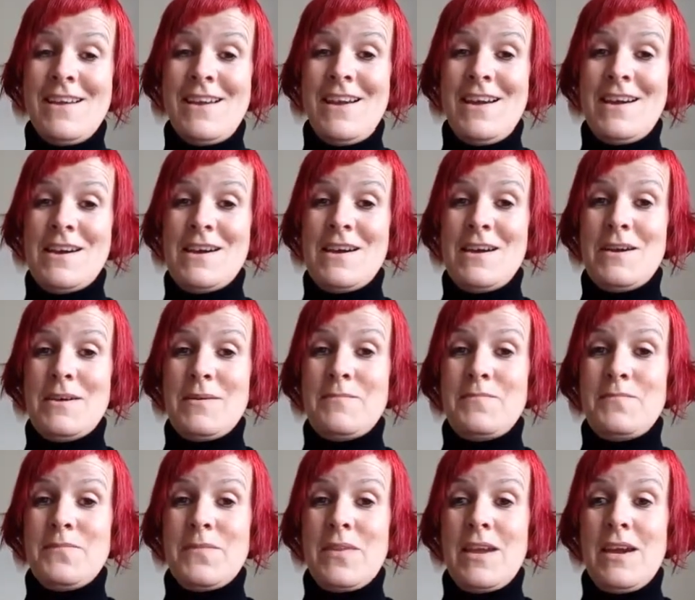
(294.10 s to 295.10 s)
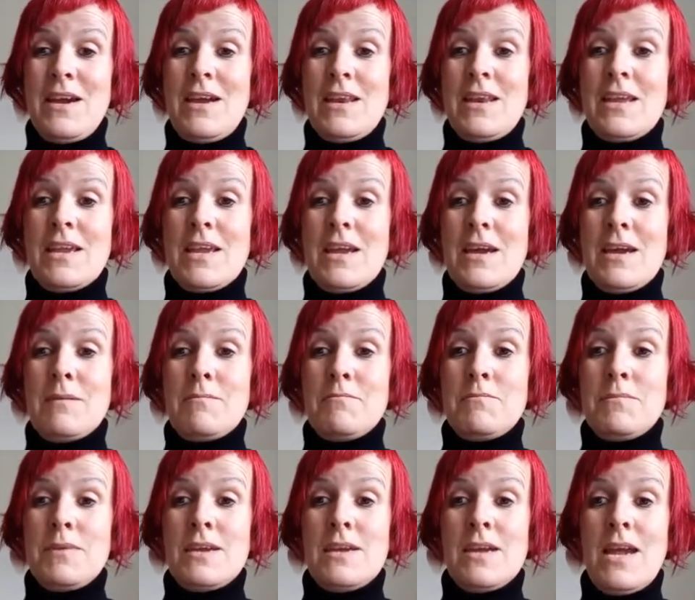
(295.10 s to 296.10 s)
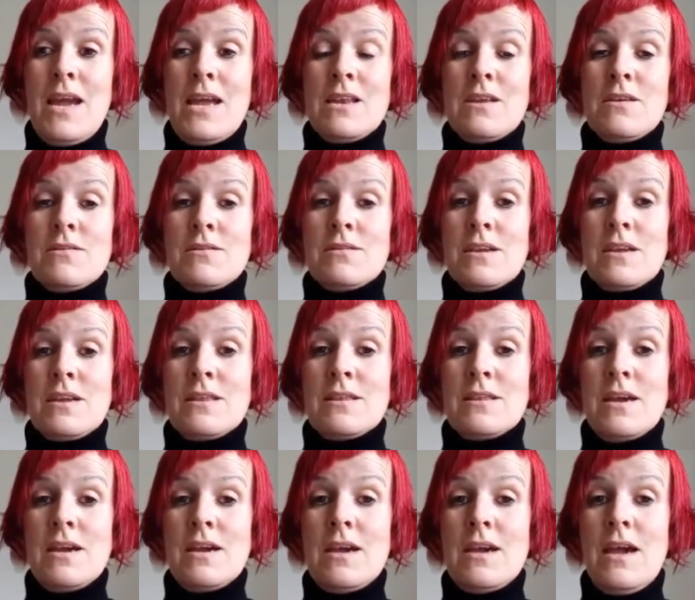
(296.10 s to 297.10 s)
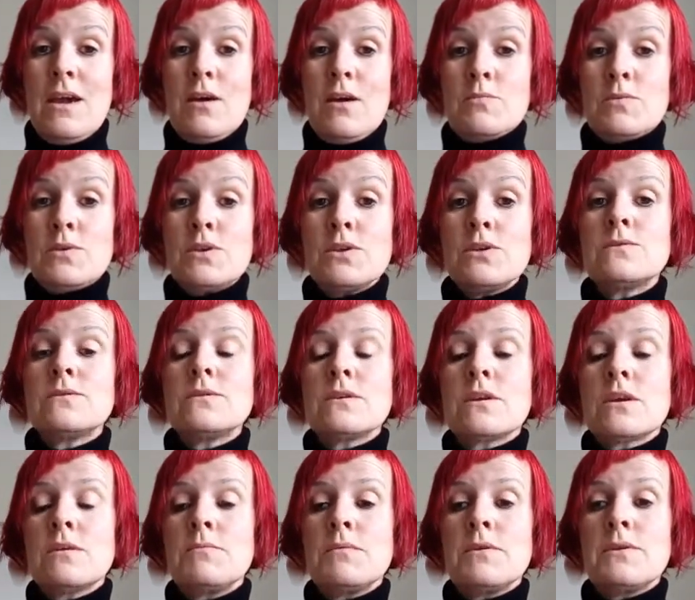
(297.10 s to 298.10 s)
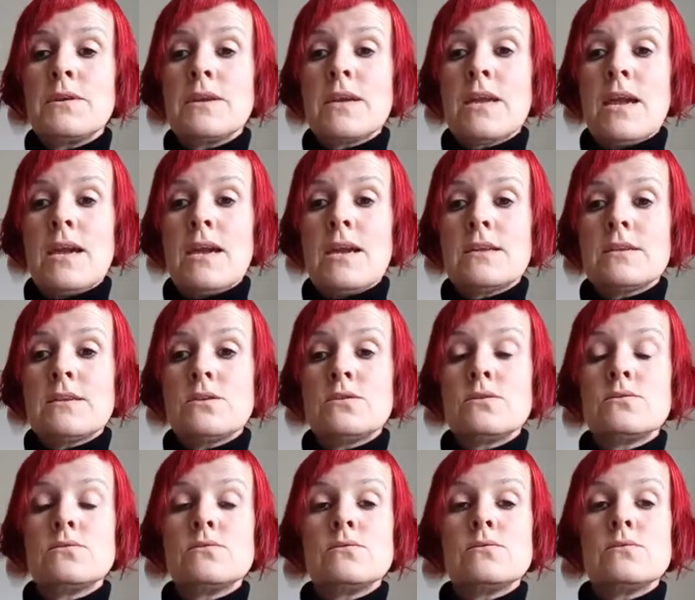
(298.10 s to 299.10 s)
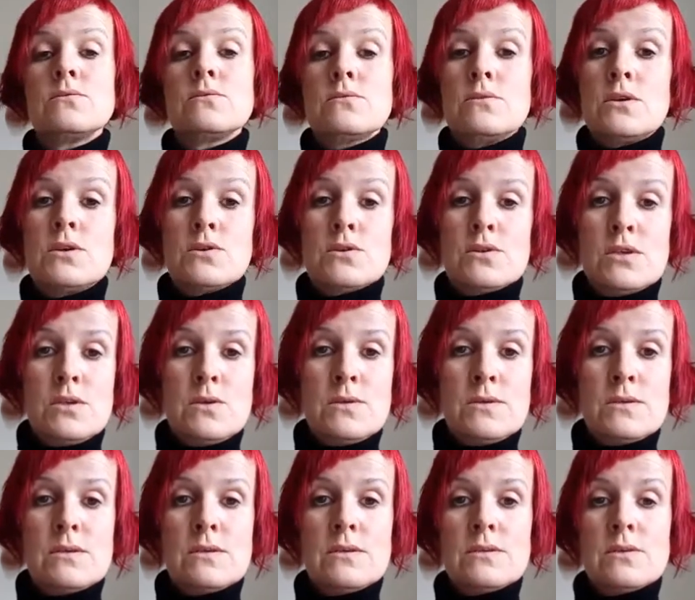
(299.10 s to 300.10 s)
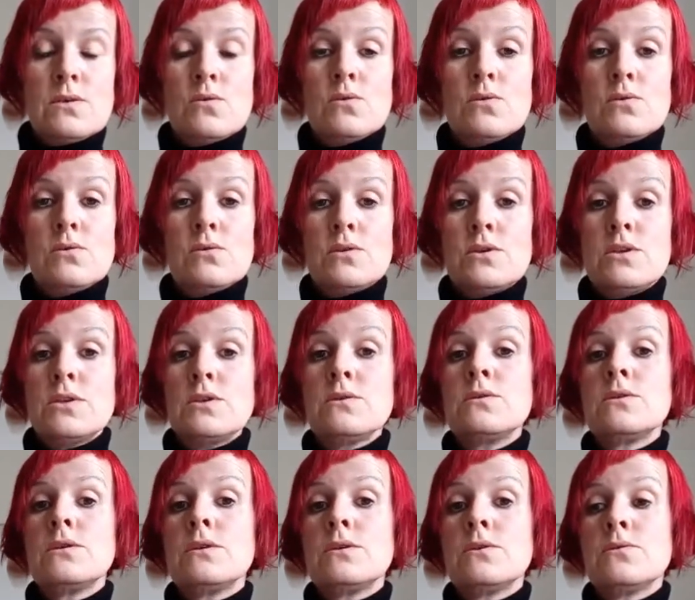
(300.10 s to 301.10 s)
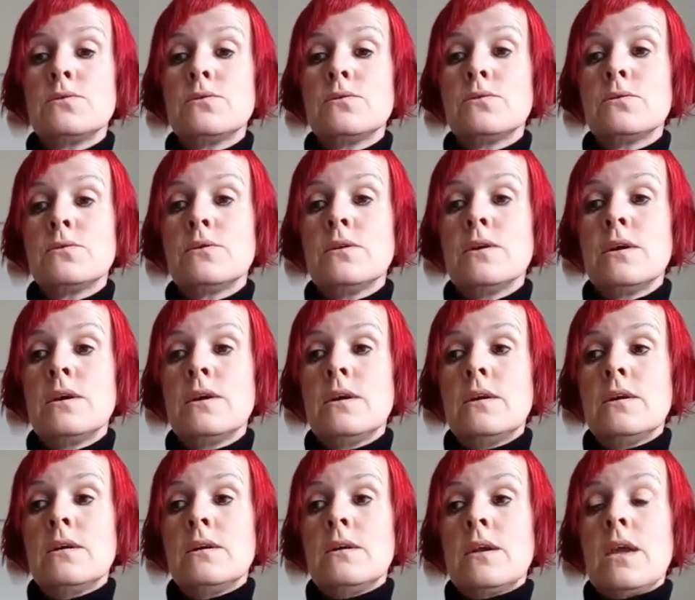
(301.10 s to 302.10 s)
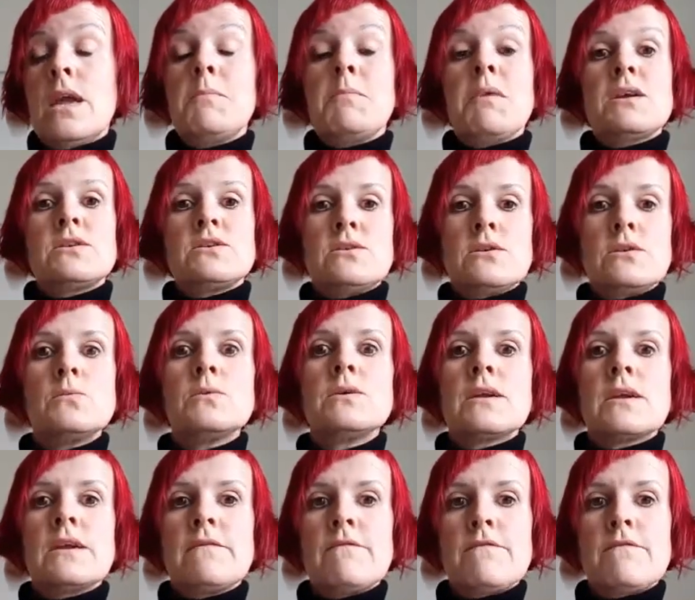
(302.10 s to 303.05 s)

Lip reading: and it can be anything that helps you to communicate to your tutors or to your, imagine you're working for a